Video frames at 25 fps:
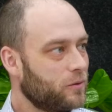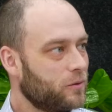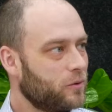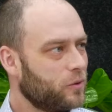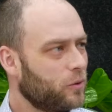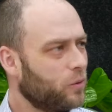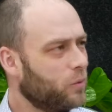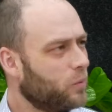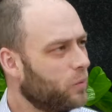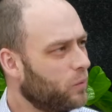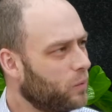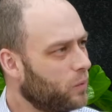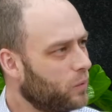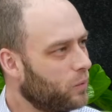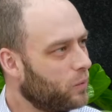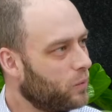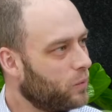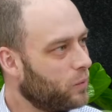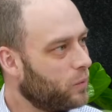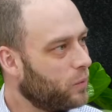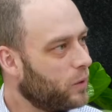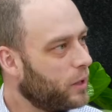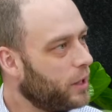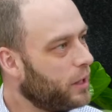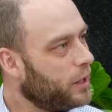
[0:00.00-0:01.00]
So
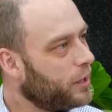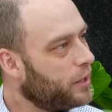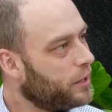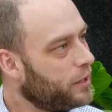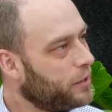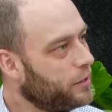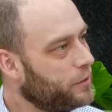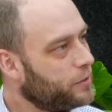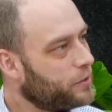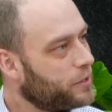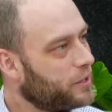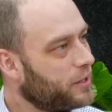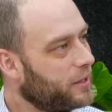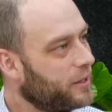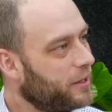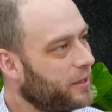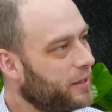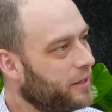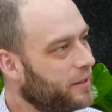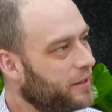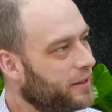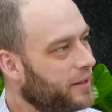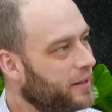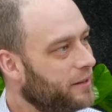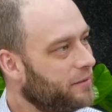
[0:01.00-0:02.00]
what year did you start
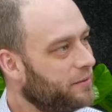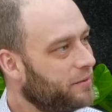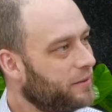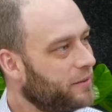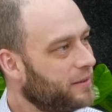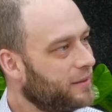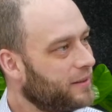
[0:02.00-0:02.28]
here, Dave?